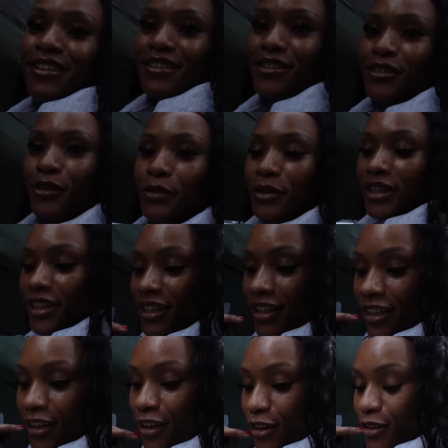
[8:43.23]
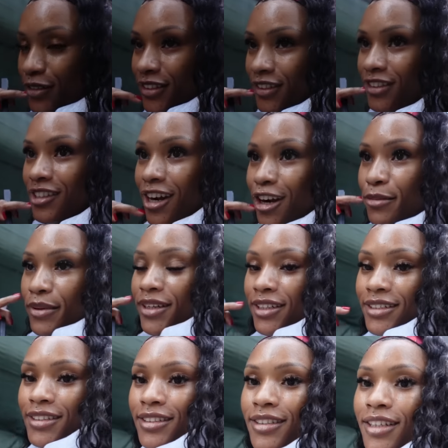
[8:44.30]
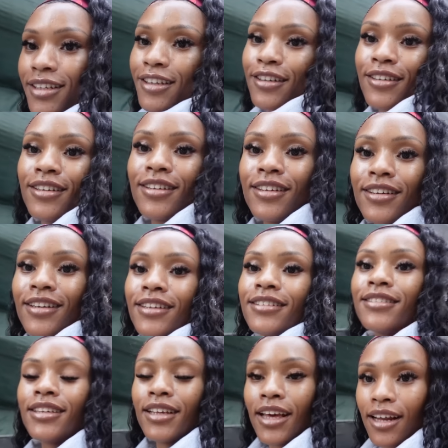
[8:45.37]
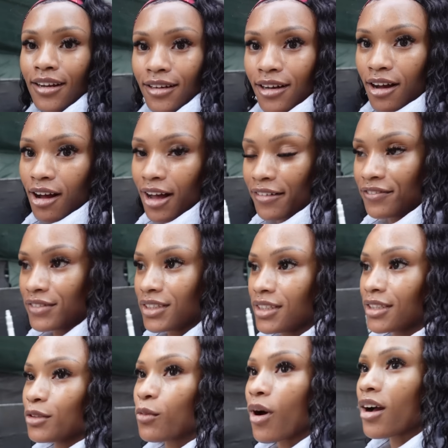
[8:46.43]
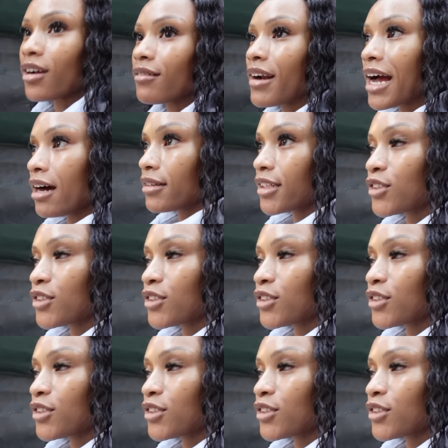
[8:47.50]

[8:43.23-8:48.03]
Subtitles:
so we're gonna go to Starbucks to get a coffee, walk around.